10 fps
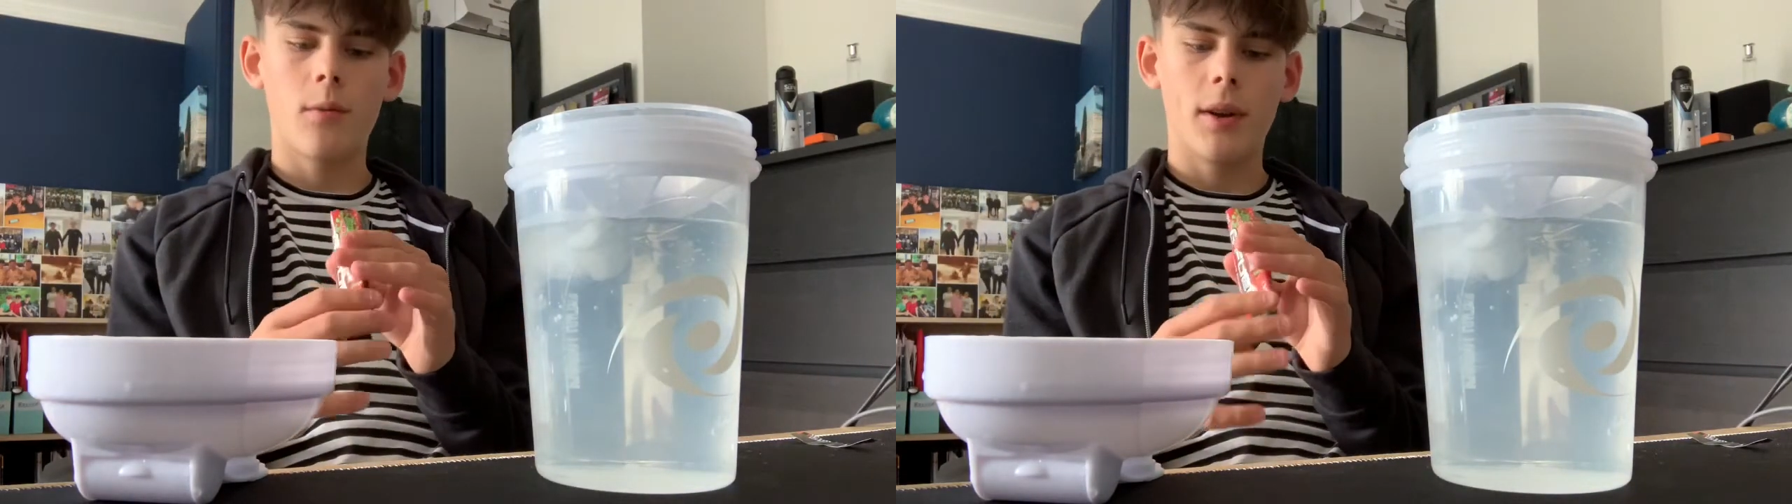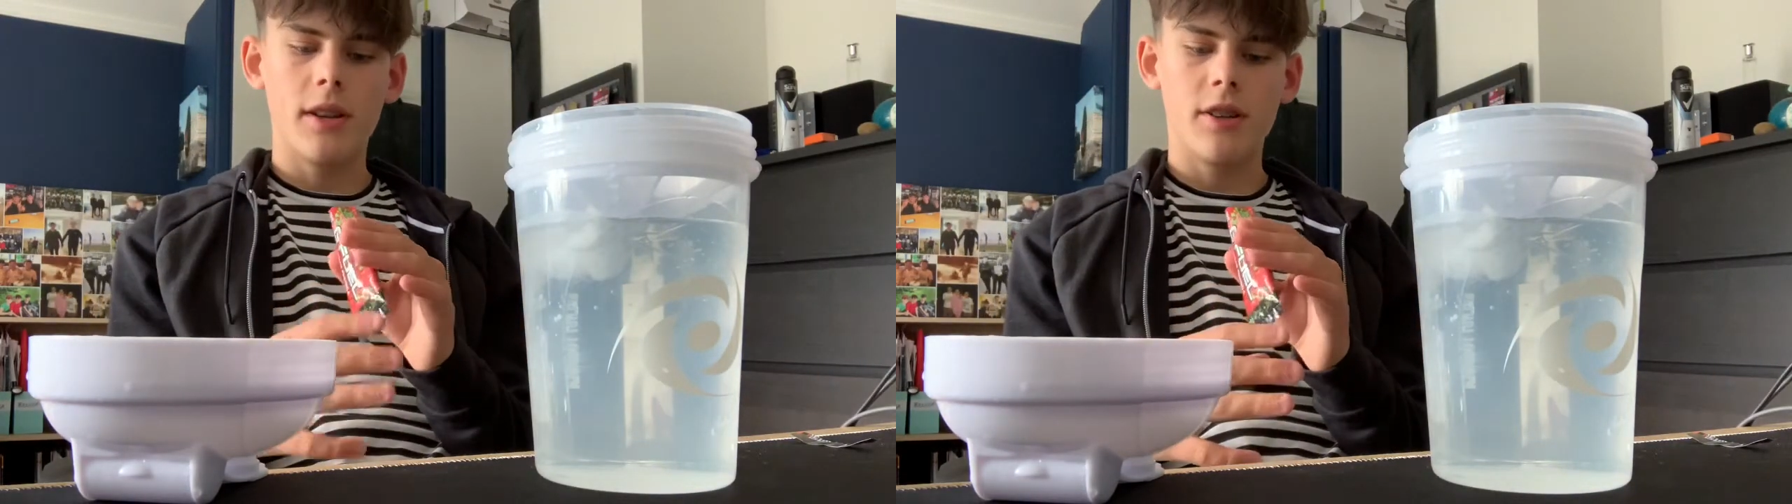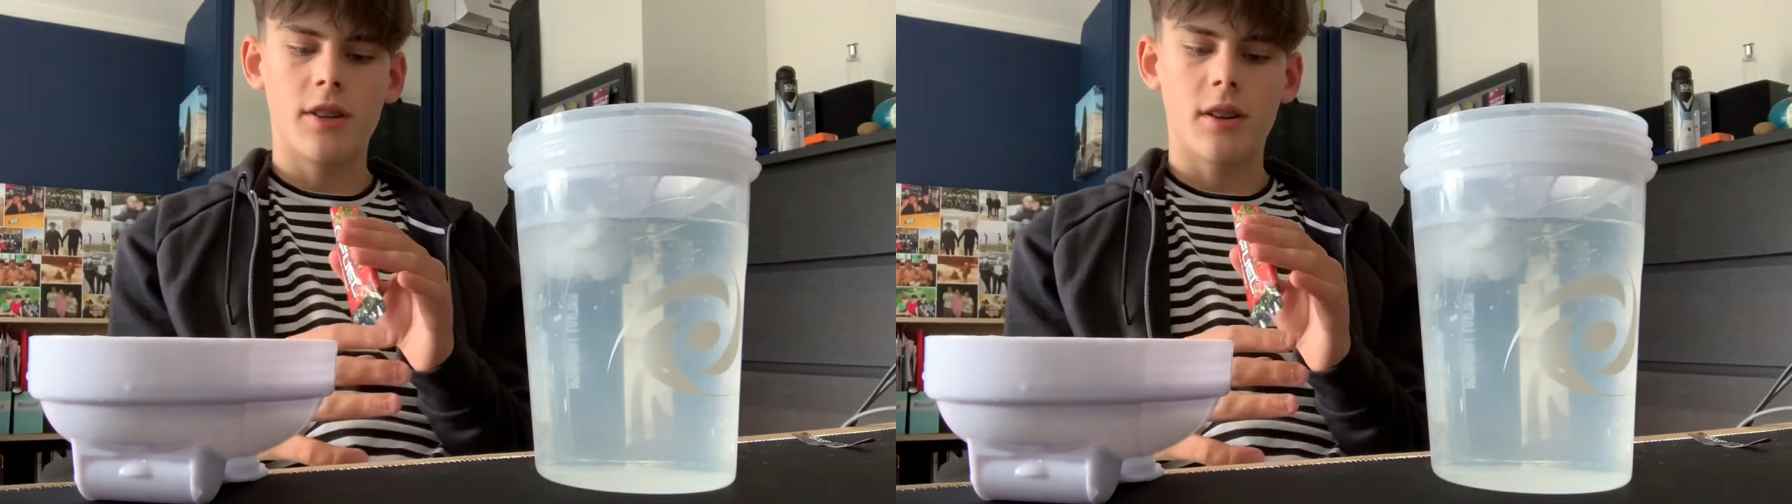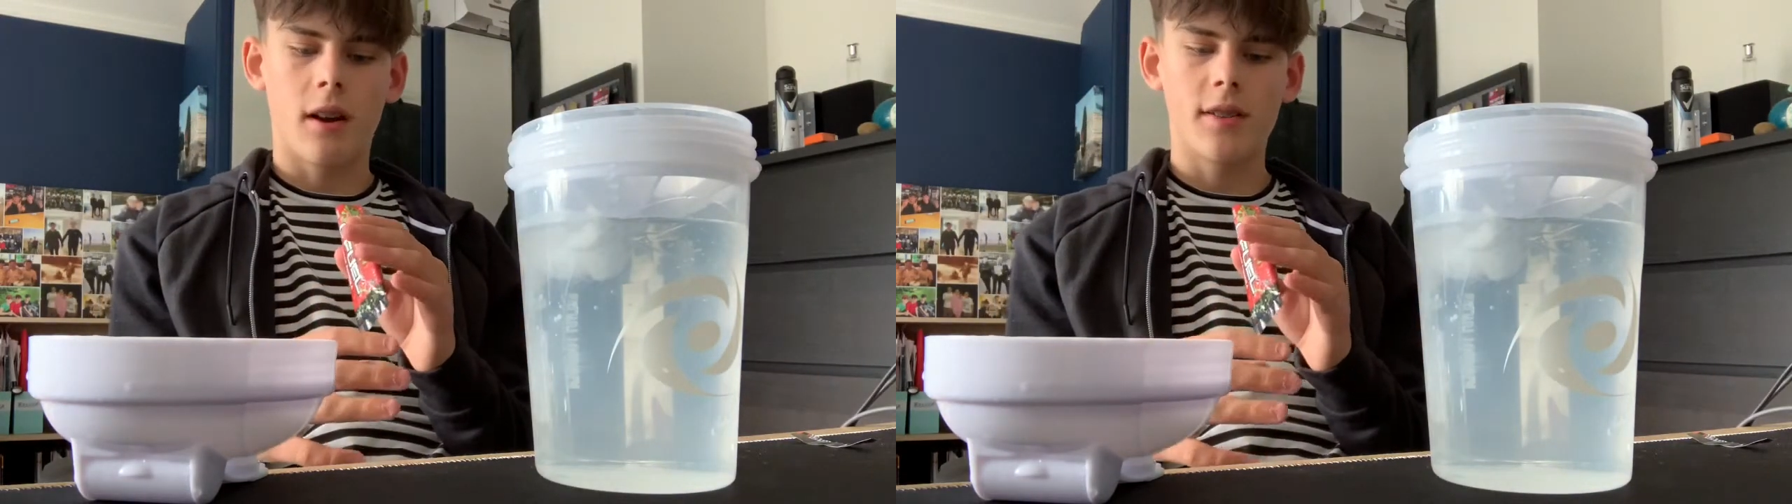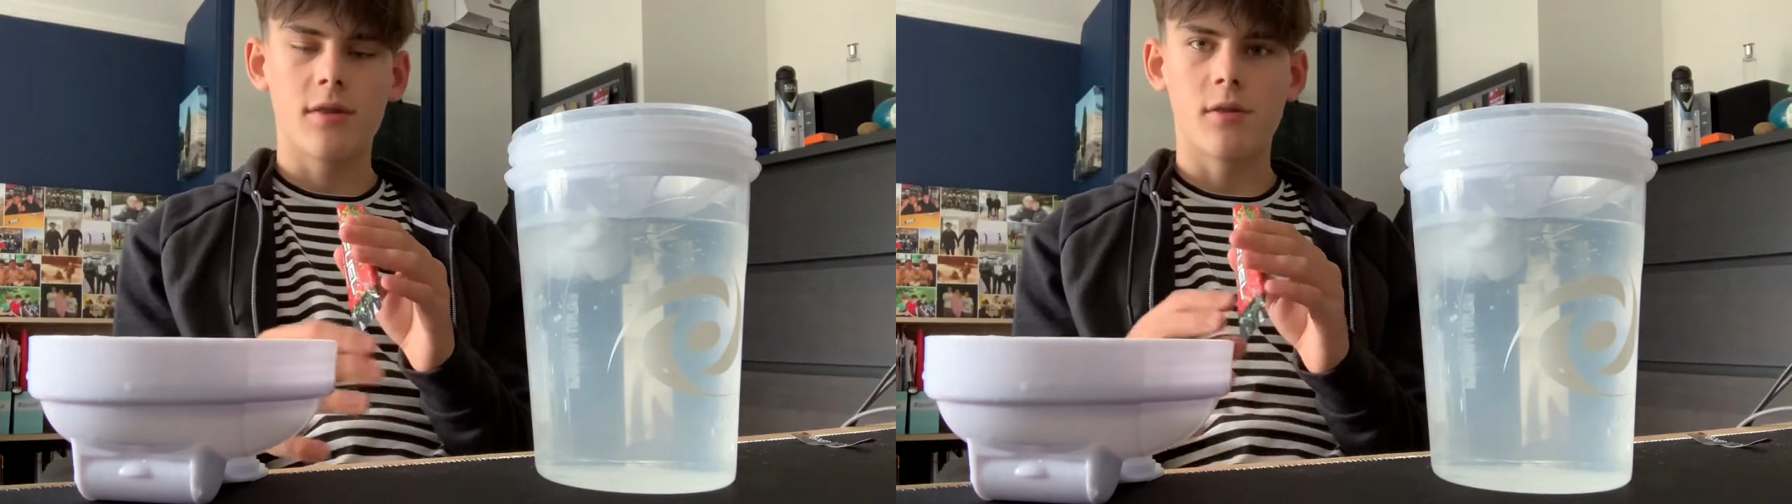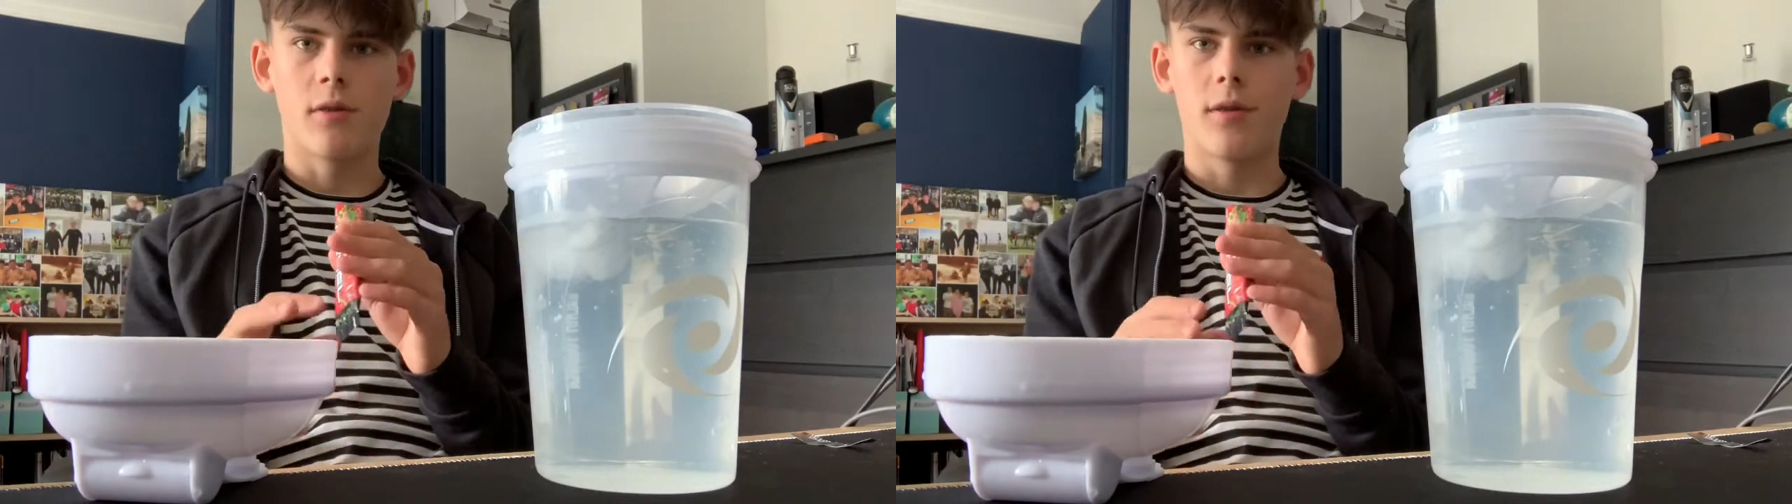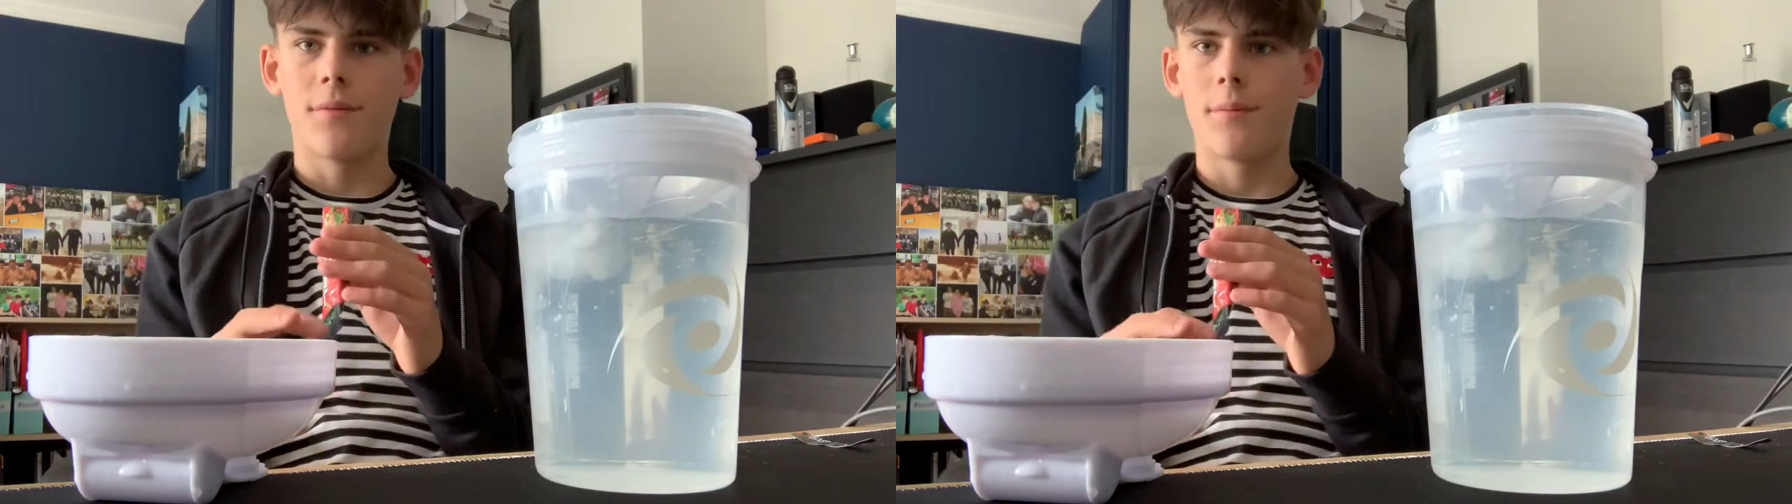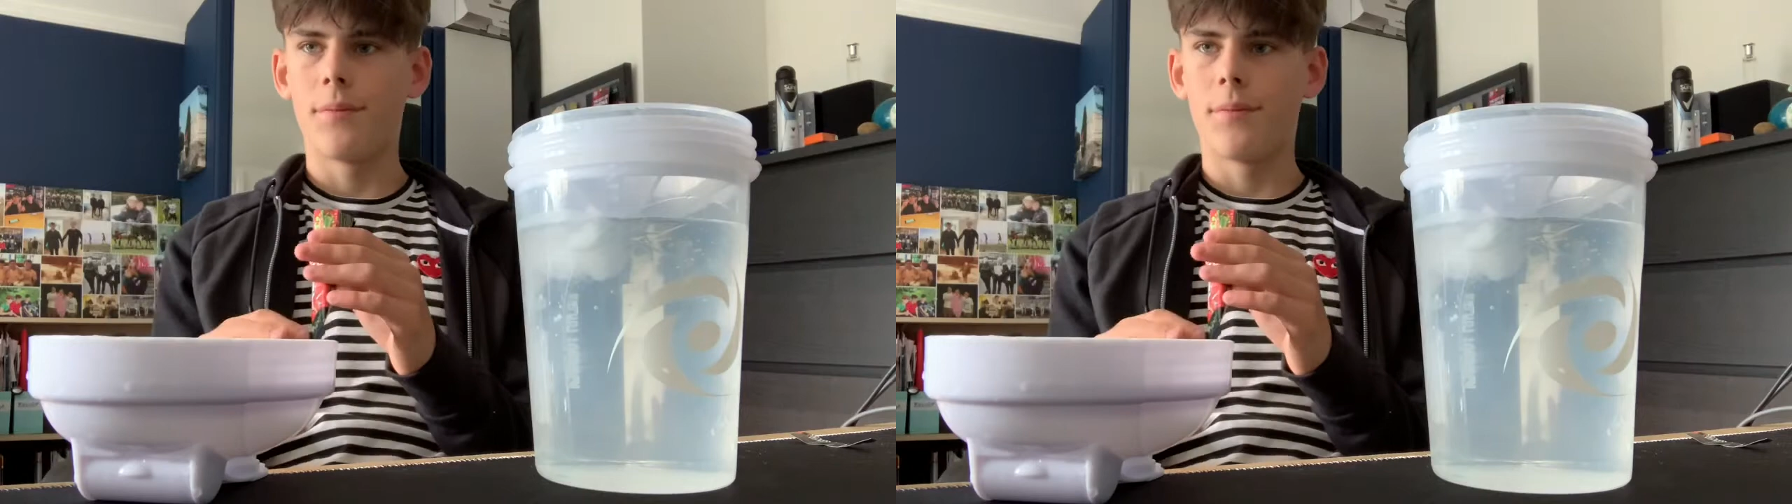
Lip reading: which I sort of